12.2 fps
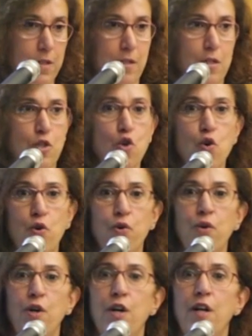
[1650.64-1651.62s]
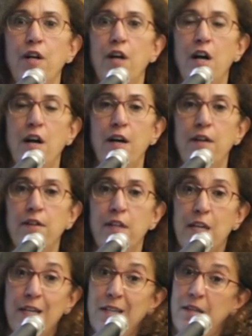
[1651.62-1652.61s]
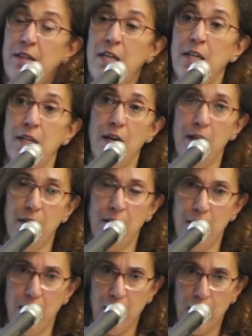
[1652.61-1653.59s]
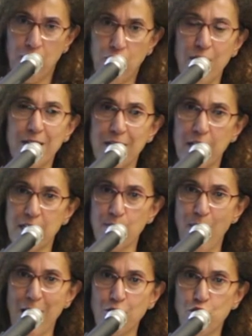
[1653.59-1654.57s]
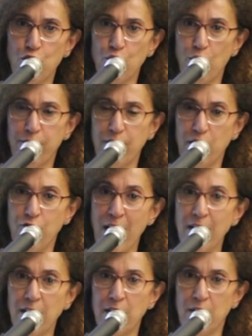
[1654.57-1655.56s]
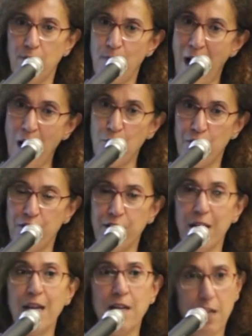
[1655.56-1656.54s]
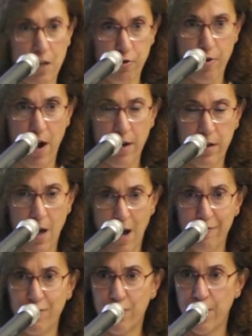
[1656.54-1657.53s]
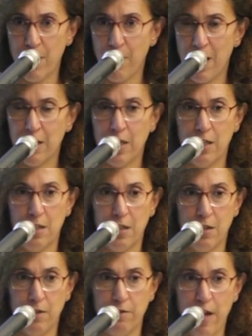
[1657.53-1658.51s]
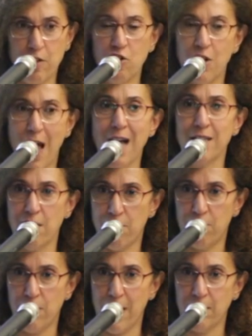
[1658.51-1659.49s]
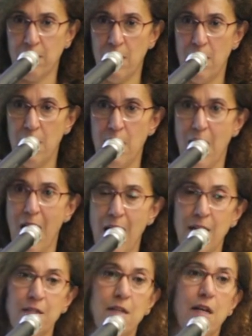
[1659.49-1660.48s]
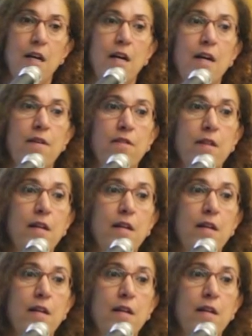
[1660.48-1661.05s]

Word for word: saw uh, the, the uh, increased expansion of Iranian power in Iraq after the American invasion as a threat. And uh,